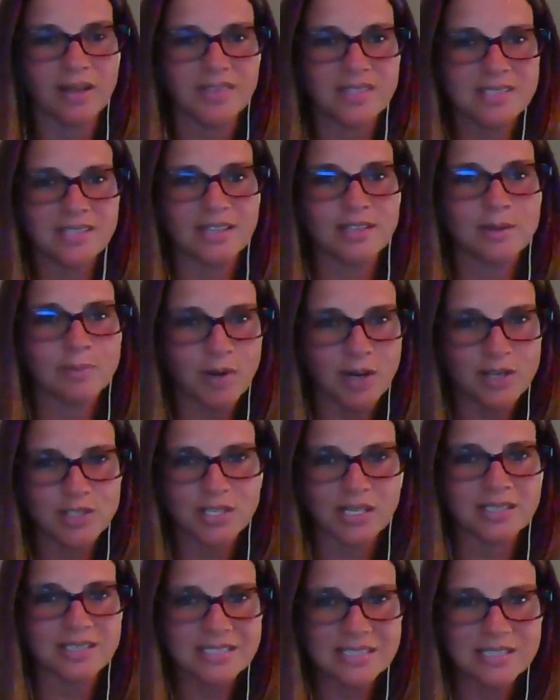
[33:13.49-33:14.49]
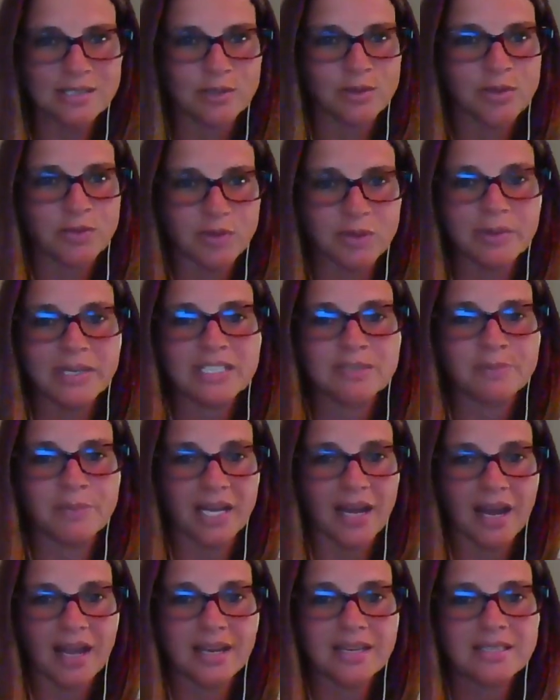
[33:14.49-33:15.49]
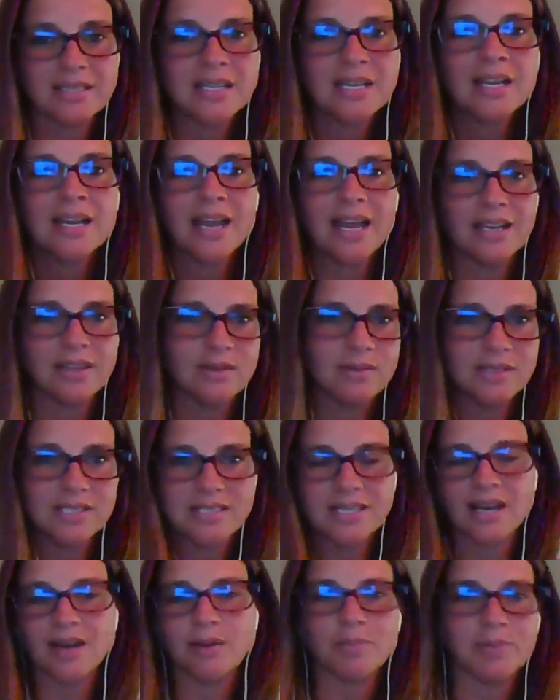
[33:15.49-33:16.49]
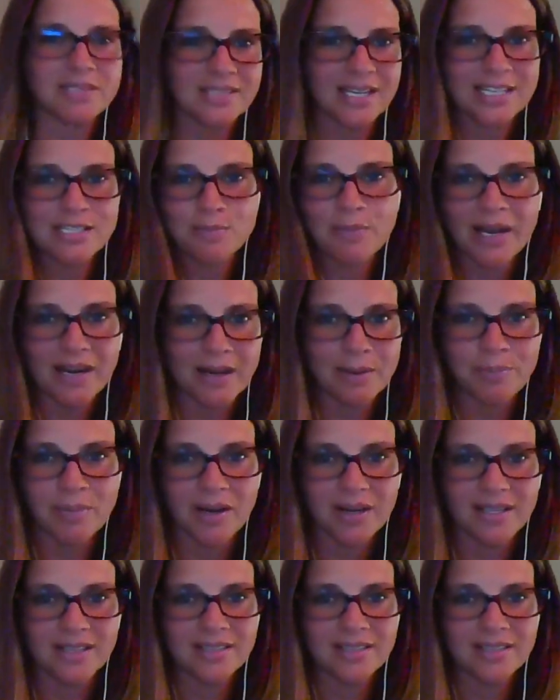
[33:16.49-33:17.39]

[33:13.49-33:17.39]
This other project is still 3 weeks behind and you need to help us catch back up on it.